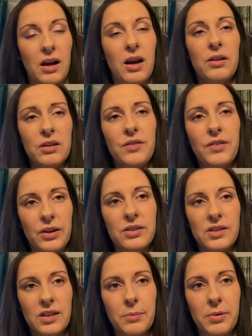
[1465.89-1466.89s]
I'm going to
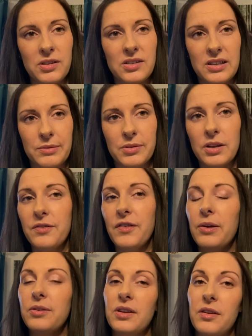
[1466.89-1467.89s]
focus on the positives. I'm going to
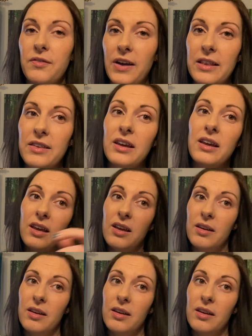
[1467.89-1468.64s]
focus on the fact that